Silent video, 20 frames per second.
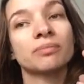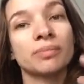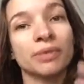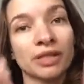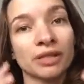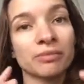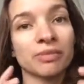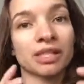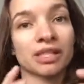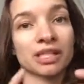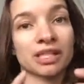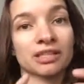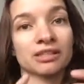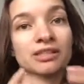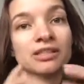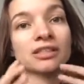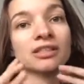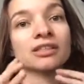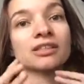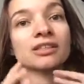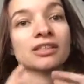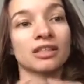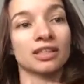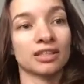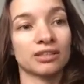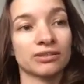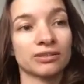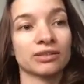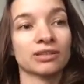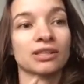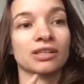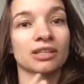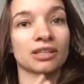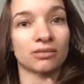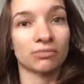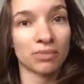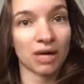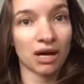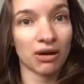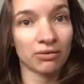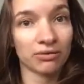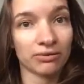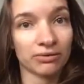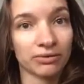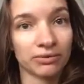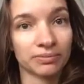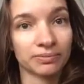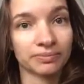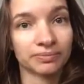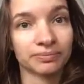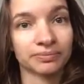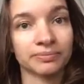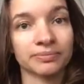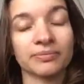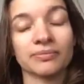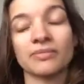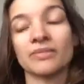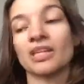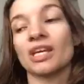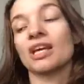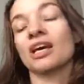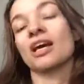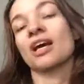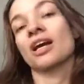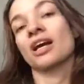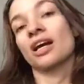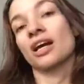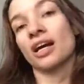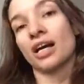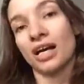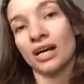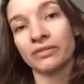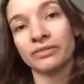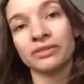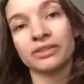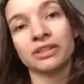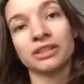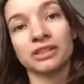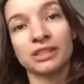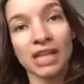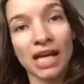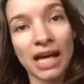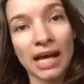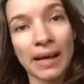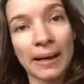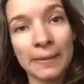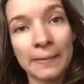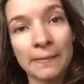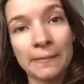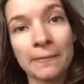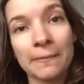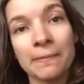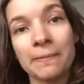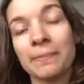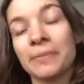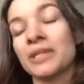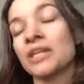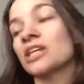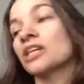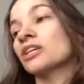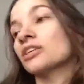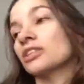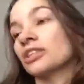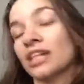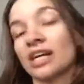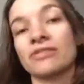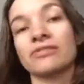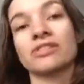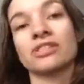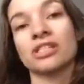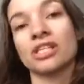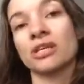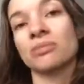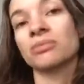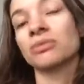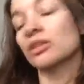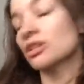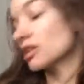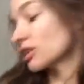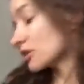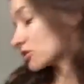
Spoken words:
permanent teeth in the mouth. After that, you have some